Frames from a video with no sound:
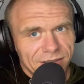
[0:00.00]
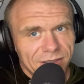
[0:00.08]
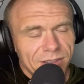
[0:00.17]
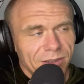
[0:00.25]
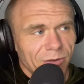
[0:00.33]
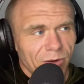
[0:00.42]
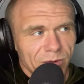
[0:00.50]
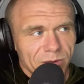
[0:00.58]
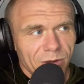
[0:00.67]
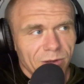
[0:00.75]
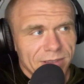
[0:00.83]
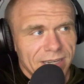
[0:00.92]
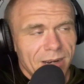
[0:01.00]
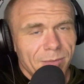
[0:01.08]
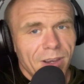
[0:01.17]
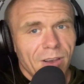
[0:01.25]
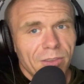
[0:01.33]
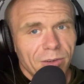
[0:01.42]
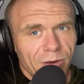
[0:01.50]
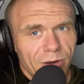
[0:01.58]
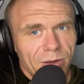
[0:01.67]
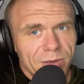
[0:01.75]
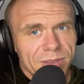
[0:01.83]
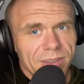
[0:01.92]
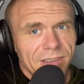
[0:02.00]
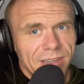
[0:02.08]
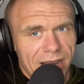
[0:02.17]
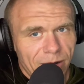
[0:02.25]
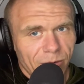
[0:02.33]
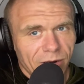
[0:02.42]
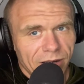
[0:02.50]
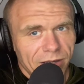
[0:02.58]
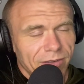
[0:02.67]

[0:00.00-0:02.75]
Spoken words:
to CroSkull. It's got to be on the Chronos network.